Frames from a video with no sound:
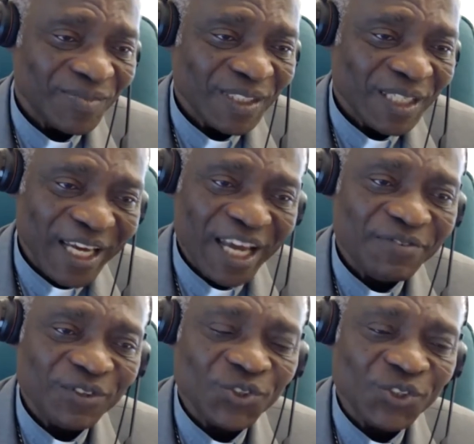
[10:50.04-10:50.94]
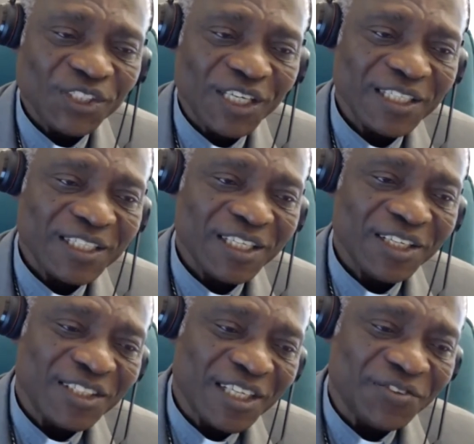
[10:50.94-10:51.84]
Life in society, the
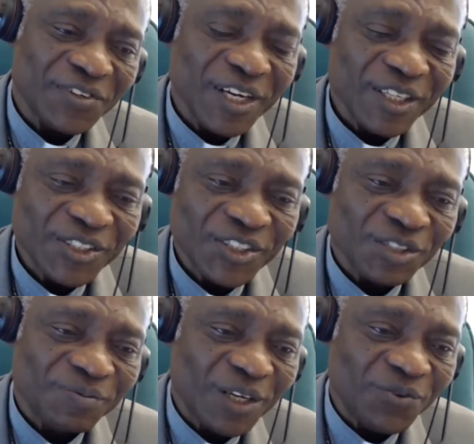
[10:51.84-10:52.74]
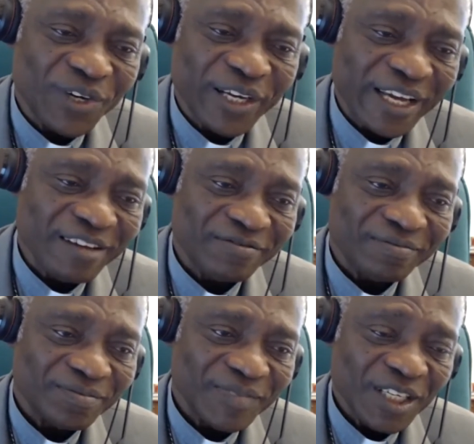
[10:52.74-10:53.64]
interrelationship that we have,
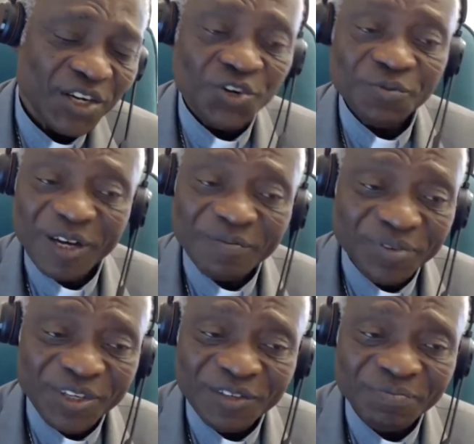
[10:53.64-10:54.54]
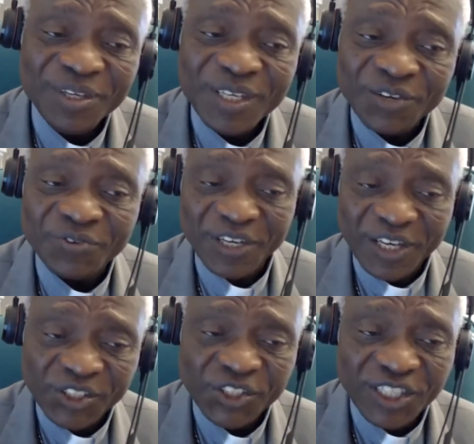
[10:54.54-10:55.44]
human being a
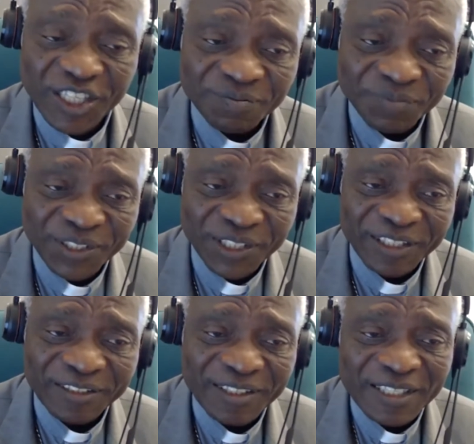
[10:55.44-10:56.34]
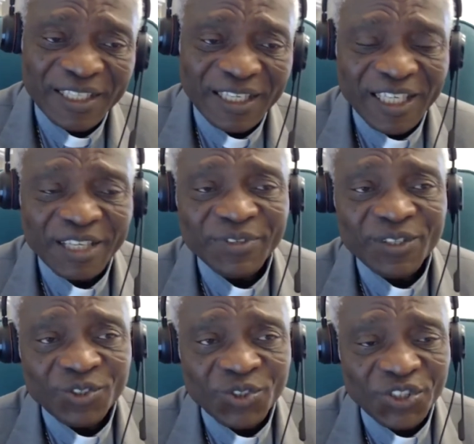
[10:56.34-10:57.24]
relational being, living
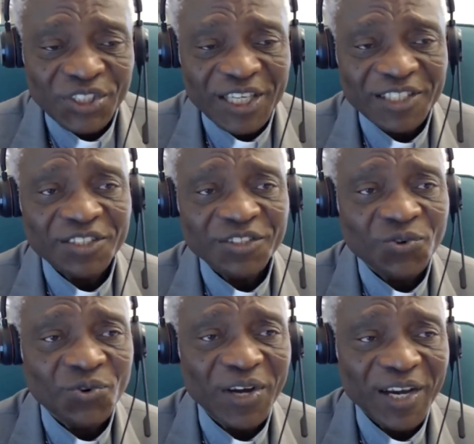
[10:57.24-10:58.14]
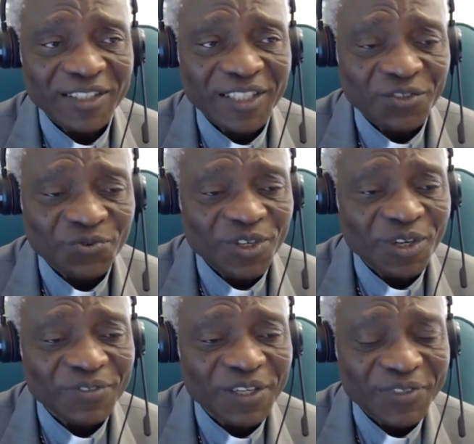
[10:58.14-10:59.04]
in society requires that we
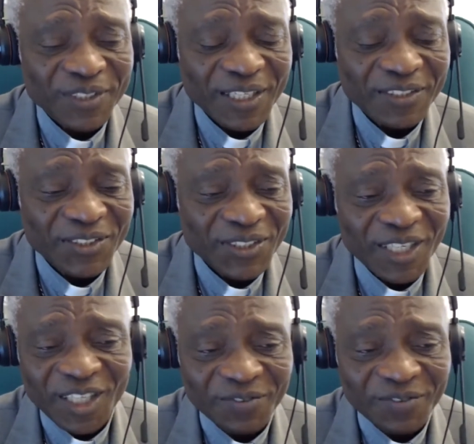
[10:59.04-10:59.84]
observe a certain set of